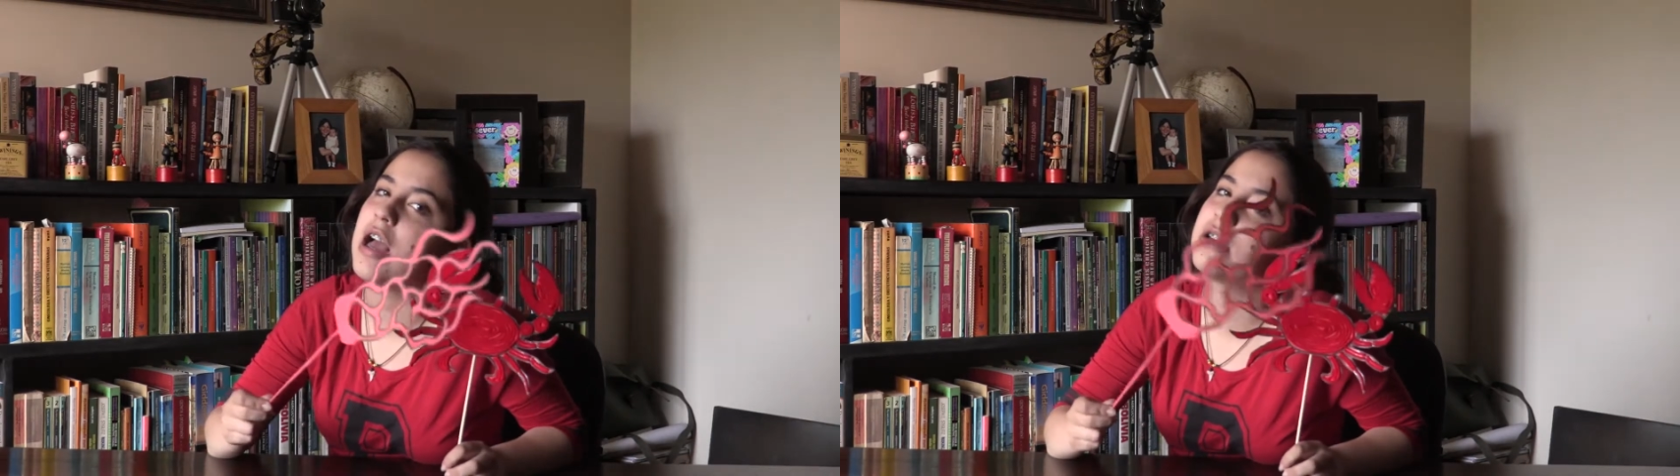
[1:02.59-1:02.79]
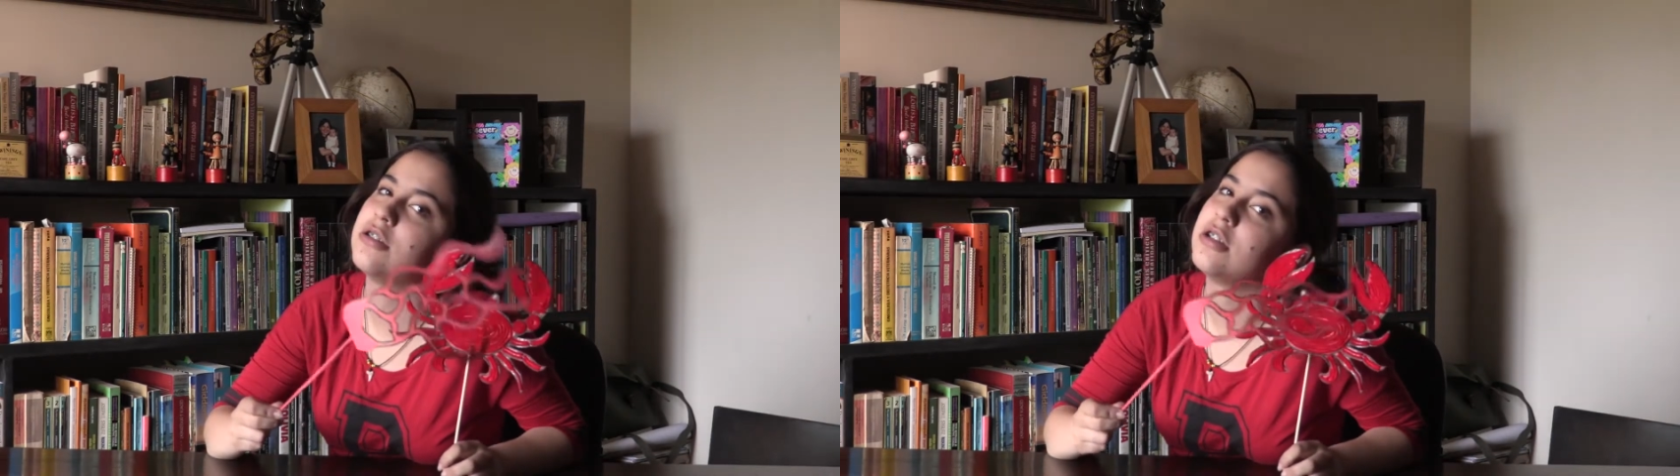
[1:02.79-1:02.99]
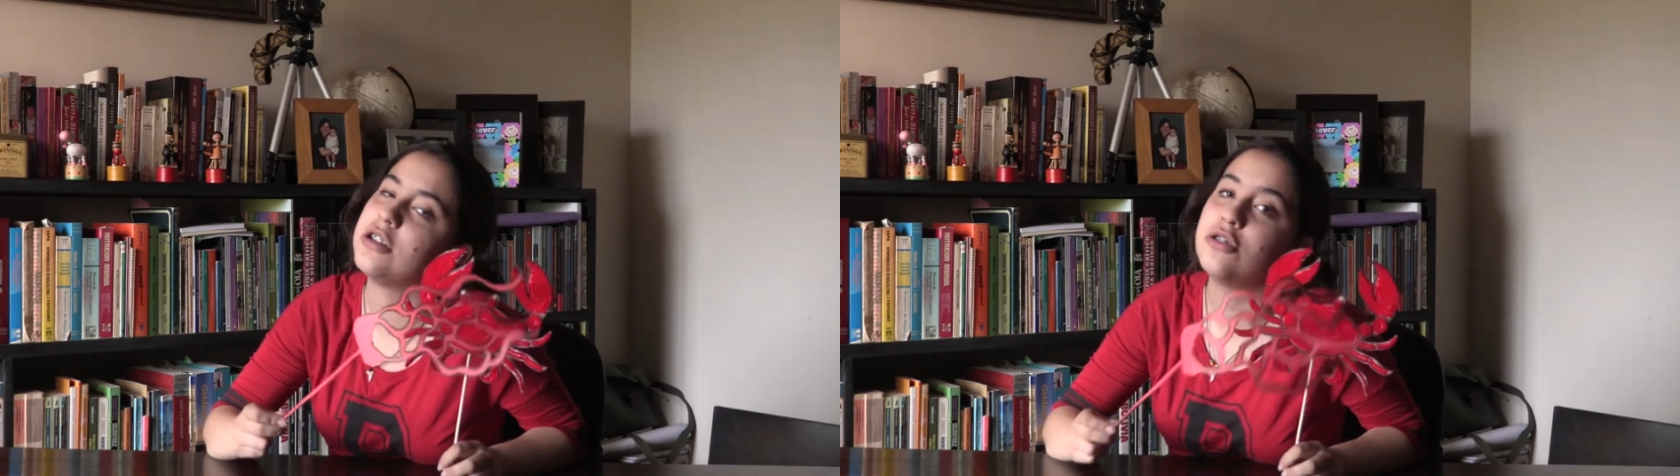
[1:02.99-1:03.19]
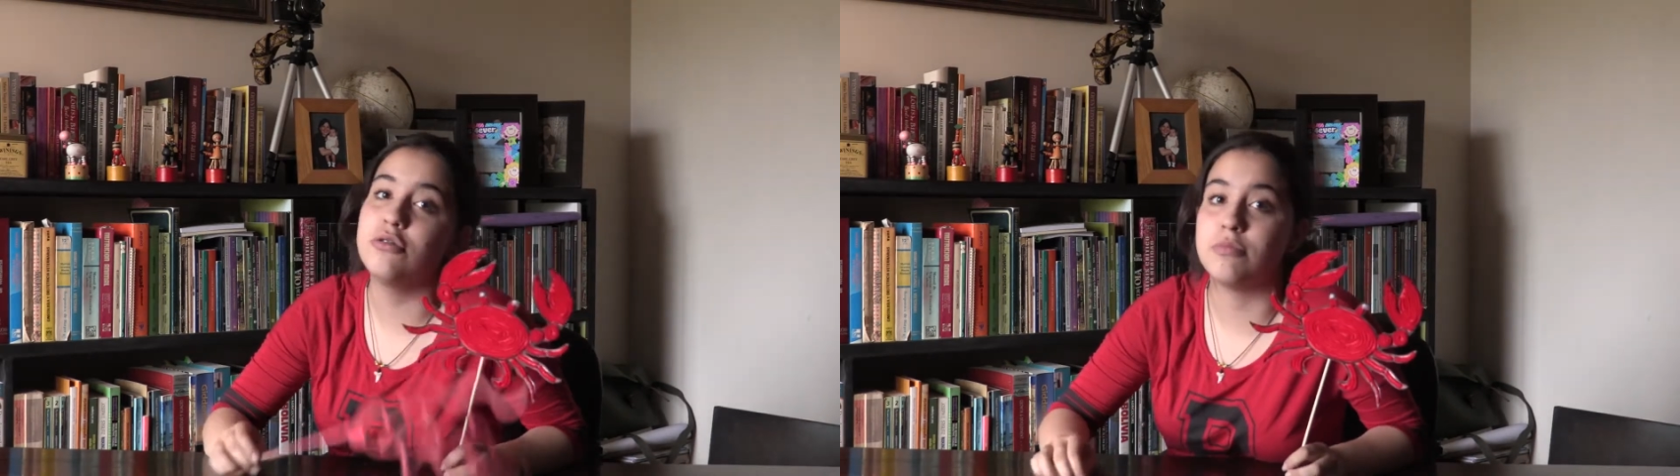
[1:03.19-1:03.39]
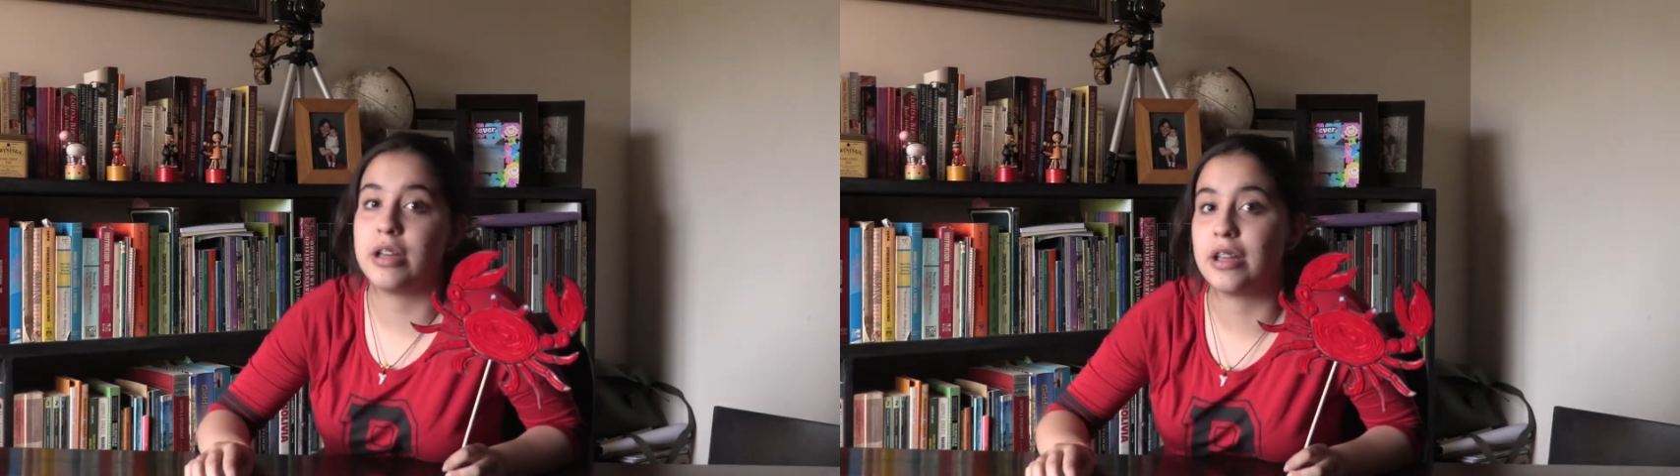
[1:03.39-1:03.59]
actually
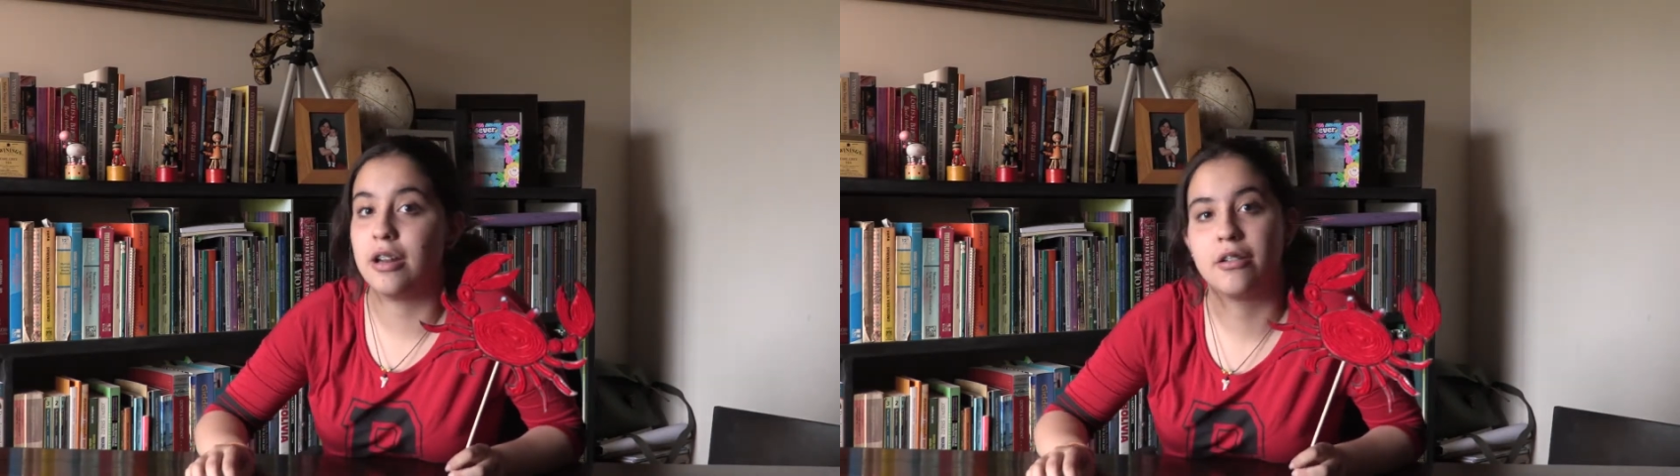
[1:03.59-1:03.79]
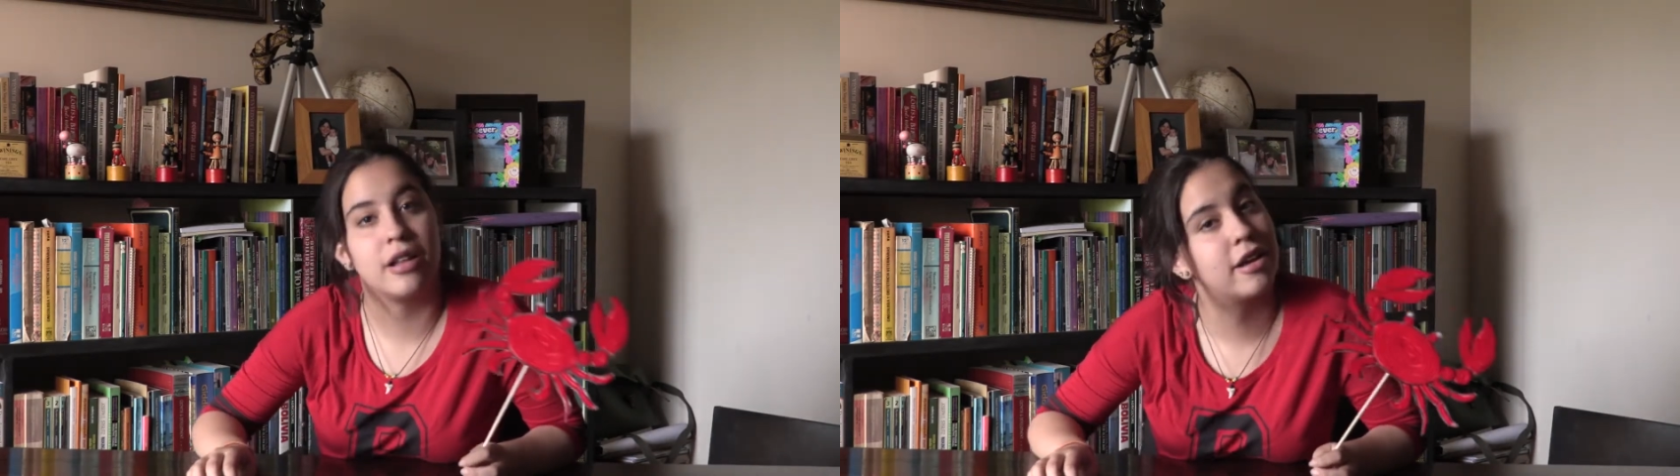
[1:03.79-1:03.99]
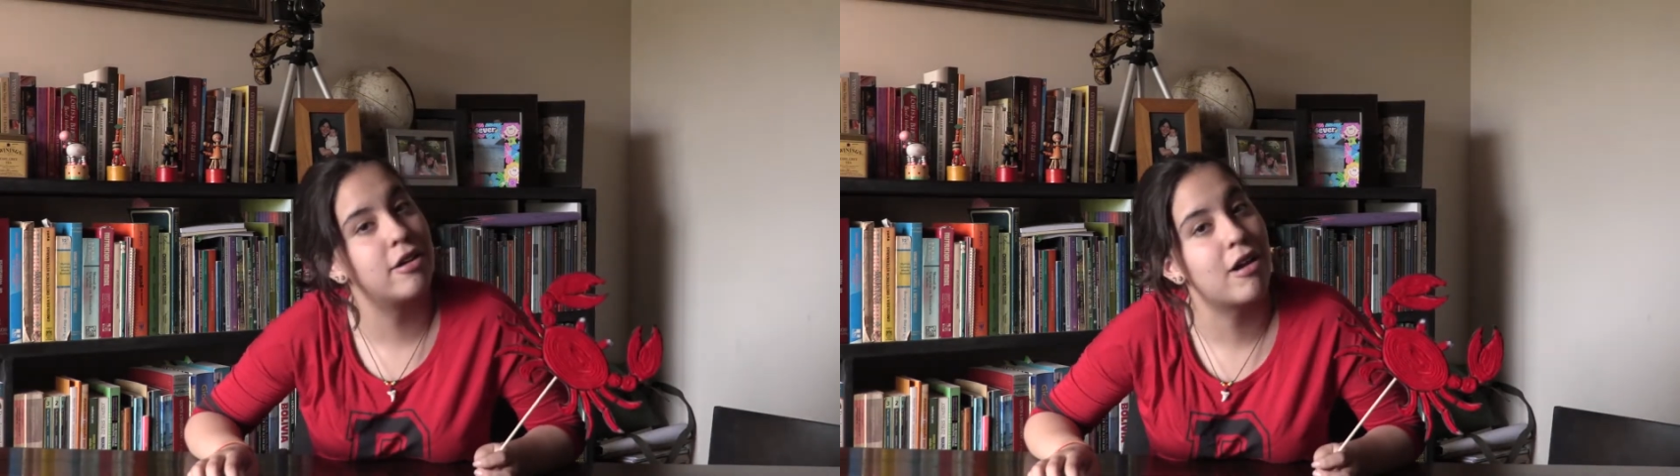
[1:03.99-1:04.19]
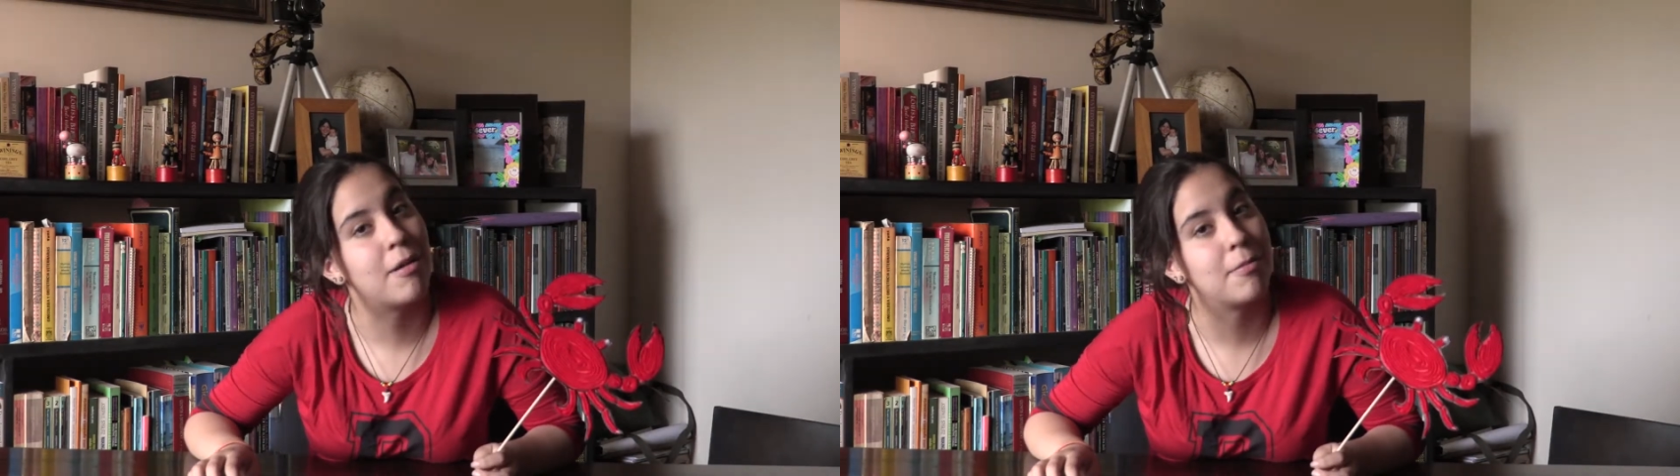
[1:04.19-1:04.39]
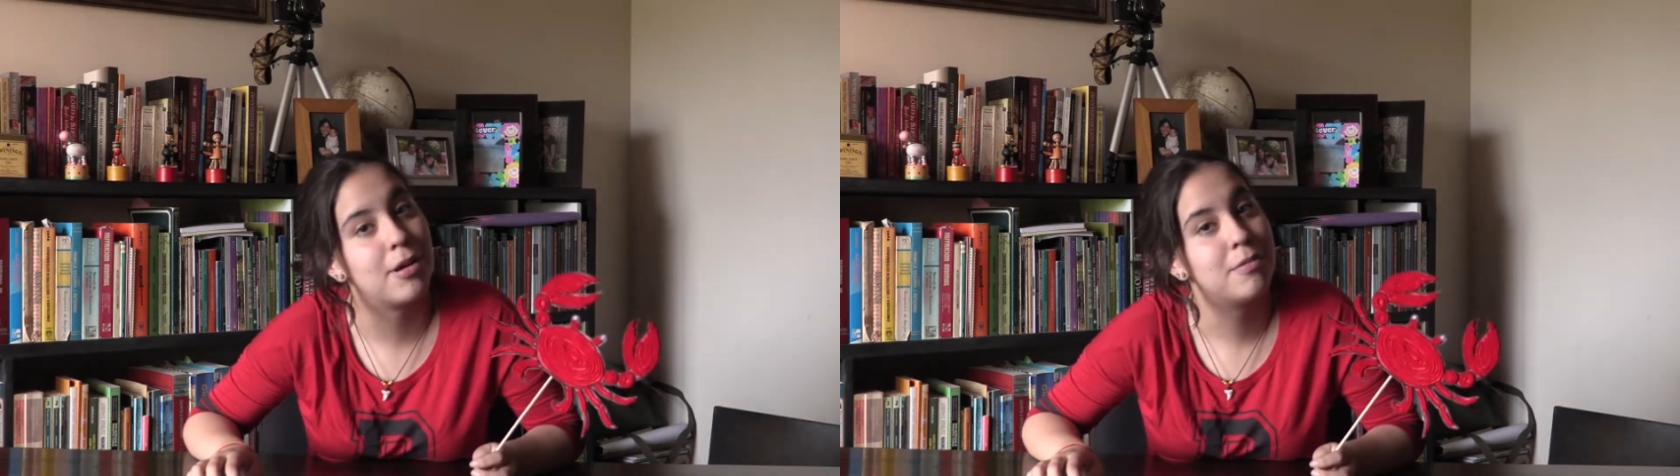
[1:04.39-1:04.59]
do make it look like a crab.